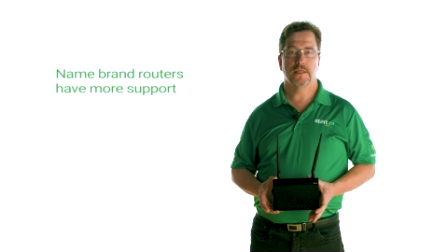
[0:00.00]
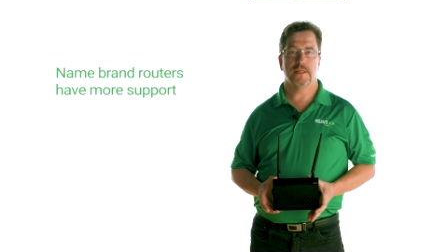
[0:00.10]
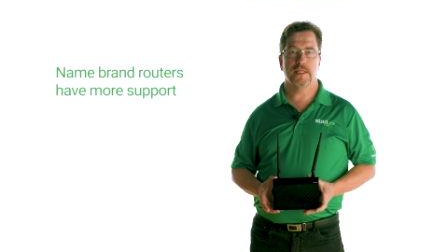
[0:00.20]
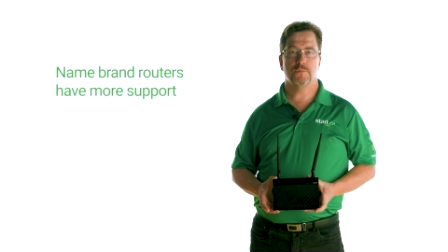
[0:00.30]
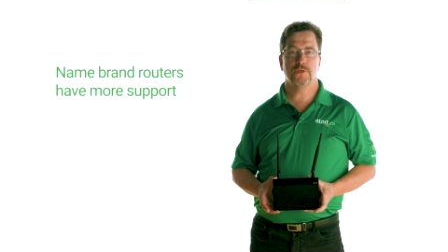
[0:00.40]

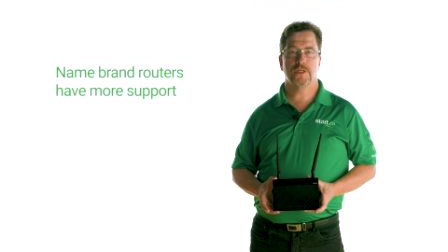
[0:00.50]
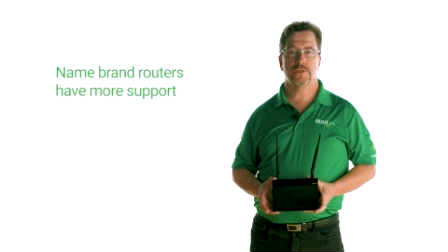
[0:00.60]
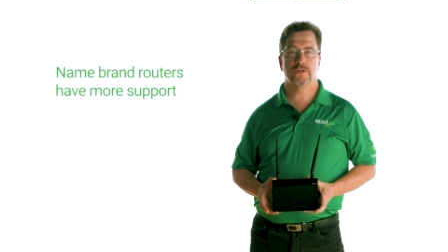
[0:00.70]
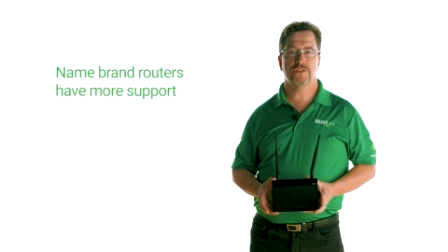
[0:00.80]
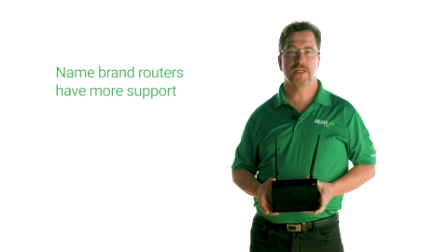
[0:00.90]
name brand
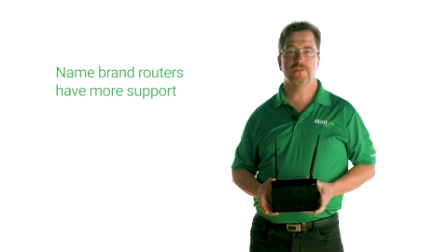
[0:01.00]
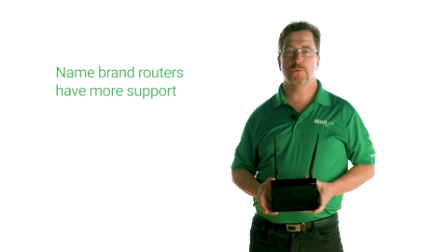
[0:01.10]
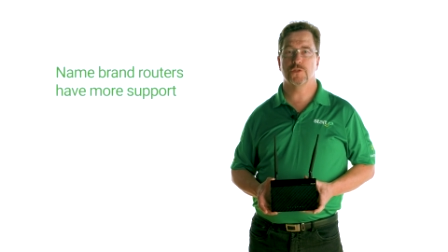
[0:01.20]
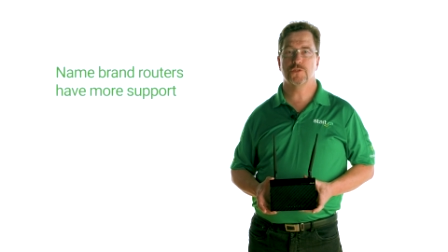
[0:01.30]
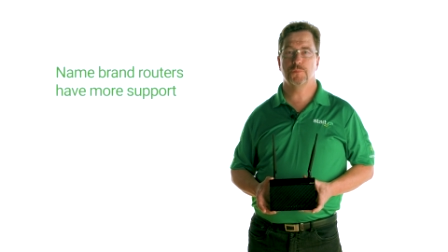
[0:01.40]
routers have
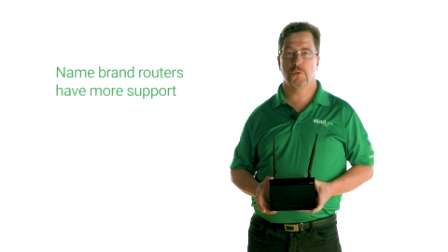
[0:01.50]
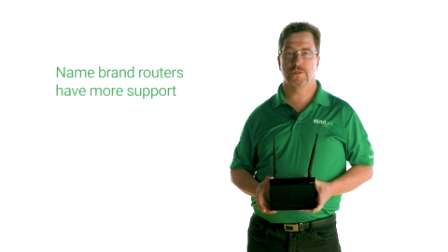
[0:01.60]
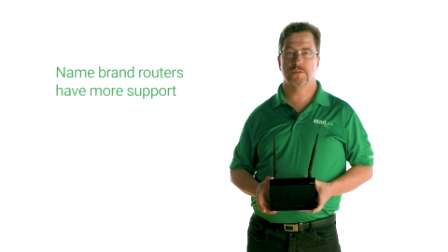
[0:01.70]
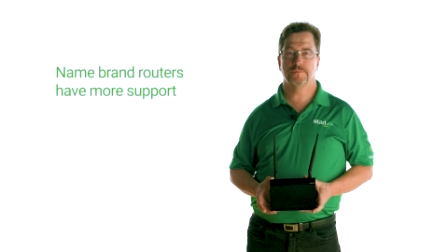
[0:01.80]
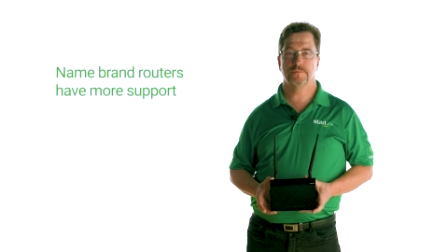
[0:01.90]
more
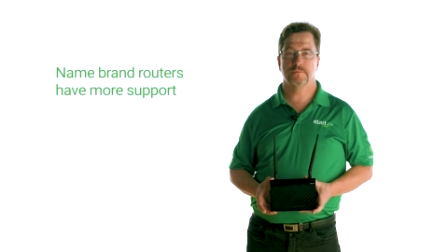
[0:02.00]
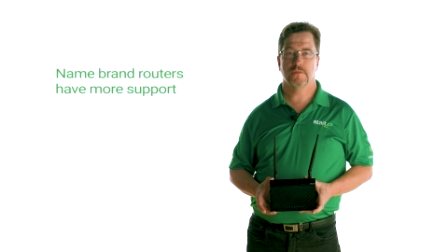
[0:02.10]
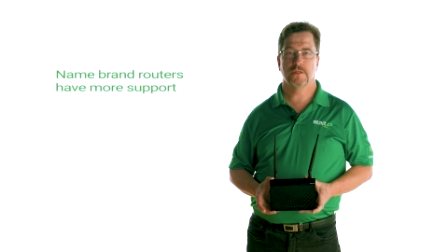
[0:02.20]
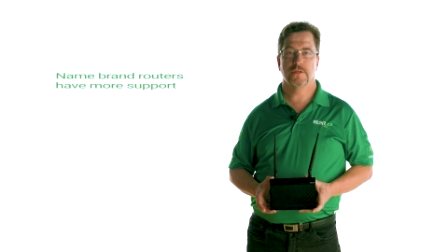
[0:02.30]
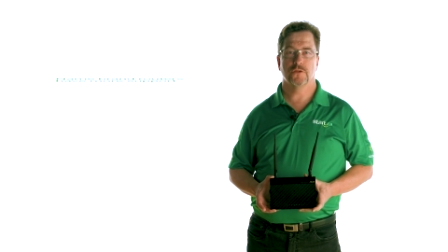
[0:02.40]
support,
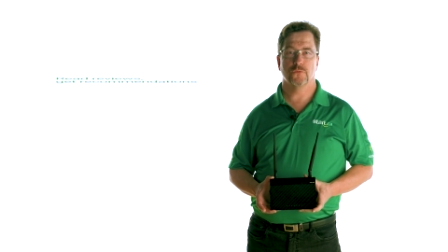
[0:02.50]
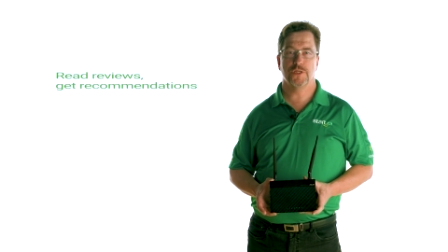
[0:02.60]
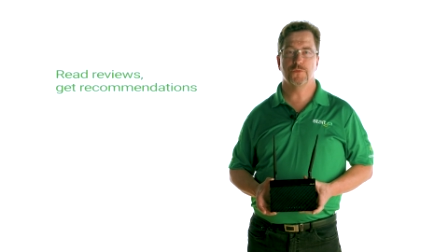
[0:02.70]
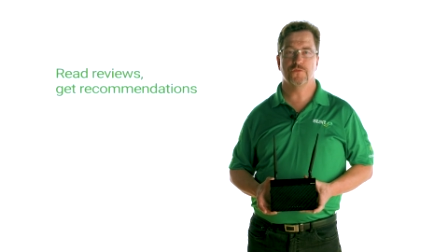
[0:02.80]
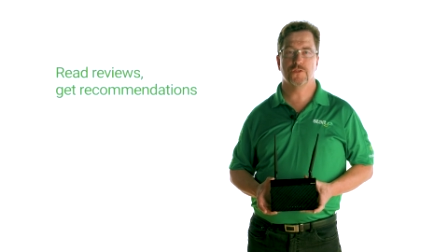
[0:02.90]

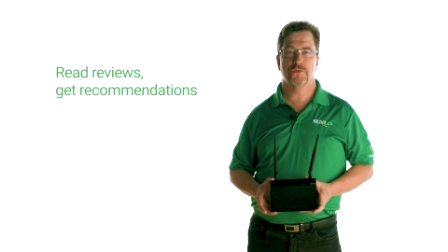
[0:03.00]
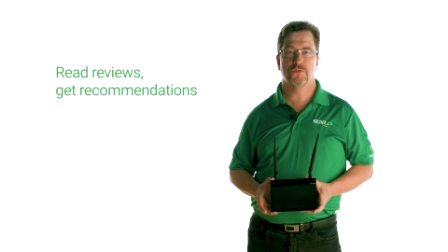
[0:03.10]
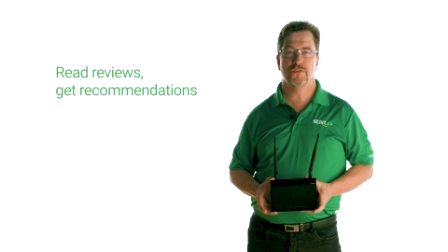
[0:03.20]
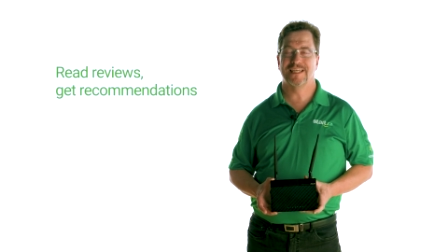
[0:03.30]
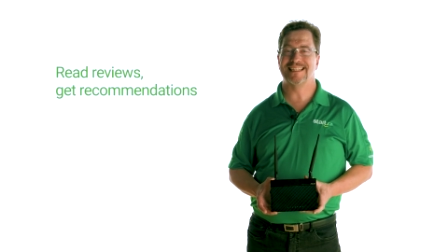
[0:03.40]
read reviews,
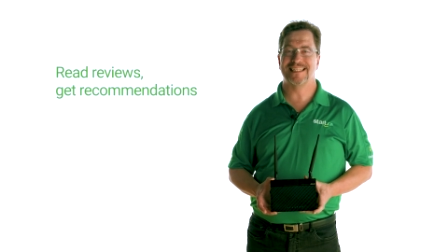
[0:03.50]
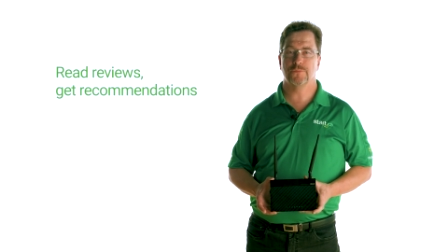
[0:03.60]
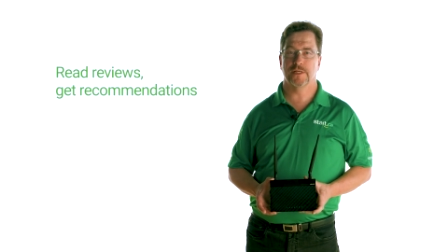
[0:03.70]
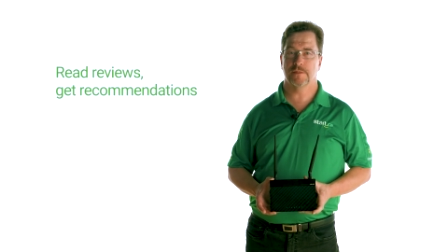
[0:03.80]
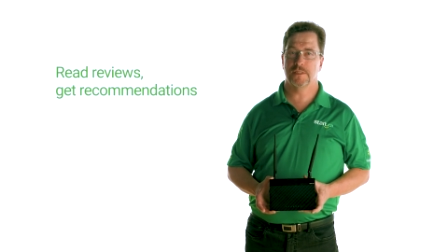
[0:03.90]
and get
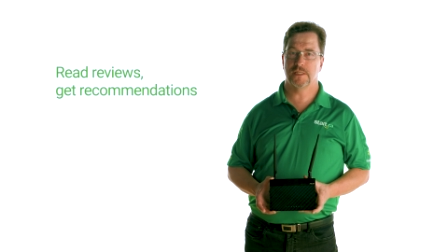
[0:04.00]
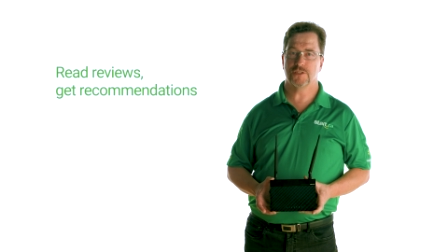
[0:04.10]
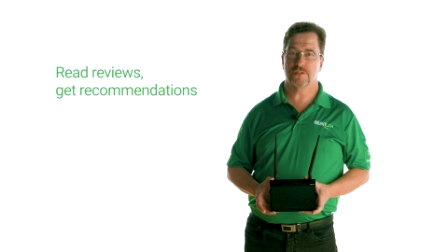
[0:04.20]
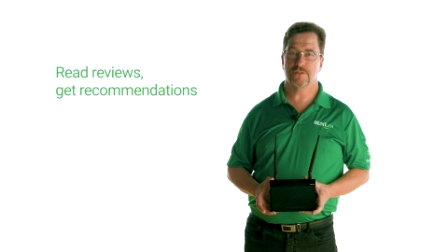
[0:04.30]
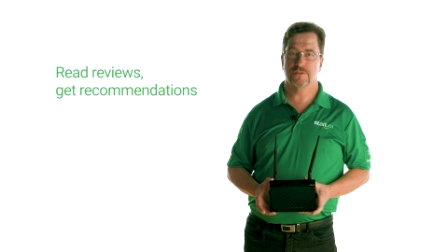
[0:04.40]
recommendations.